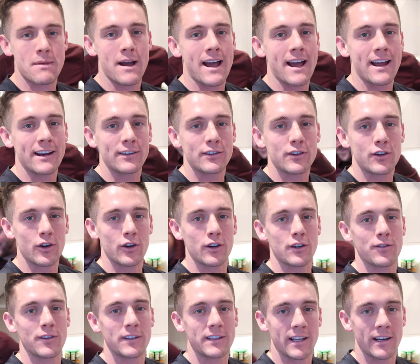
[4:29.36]
man
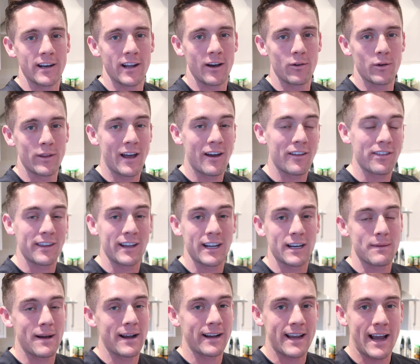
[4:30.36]
cooks for dinner without
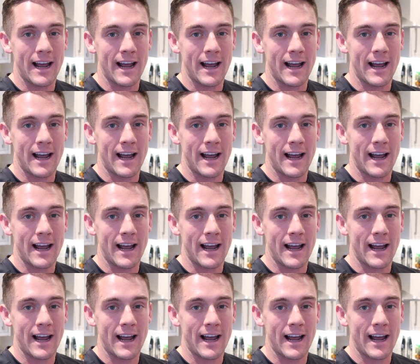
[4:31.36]
thinking about